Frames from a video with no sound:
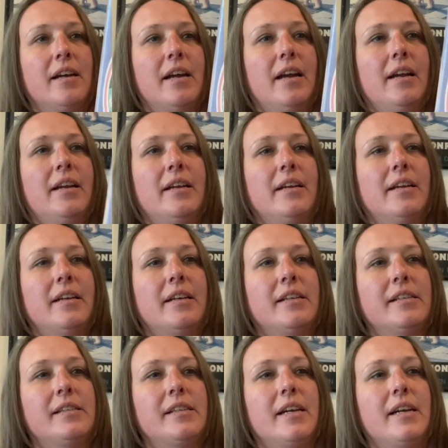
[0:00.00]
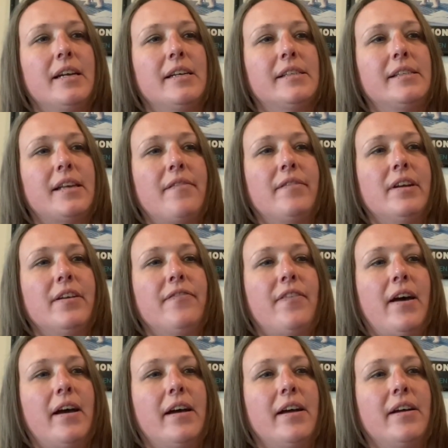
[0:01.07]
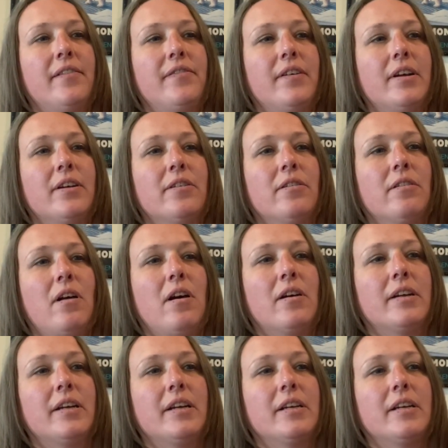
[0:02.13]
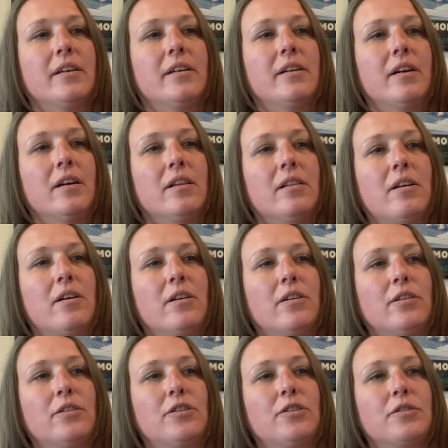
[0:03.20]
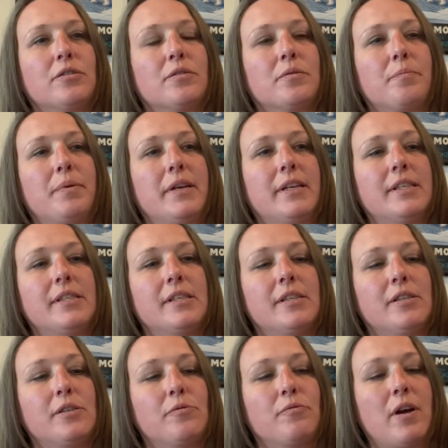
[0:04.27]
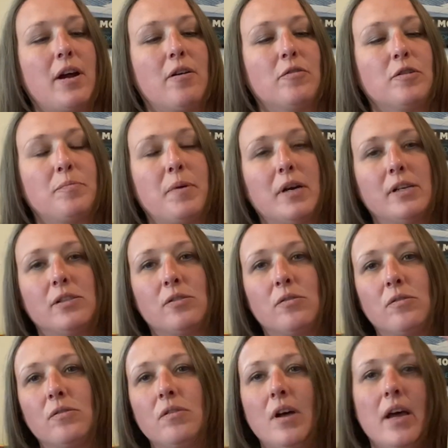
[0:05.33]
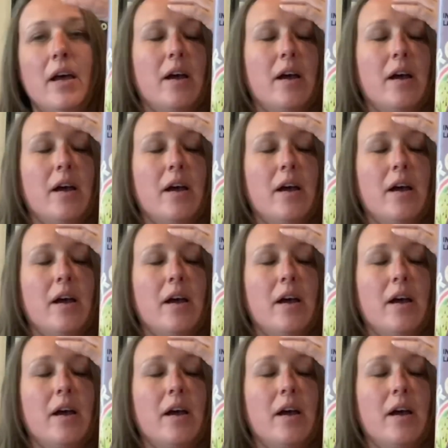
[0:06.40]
and it is a 75 interlocking large pieces round puzzle,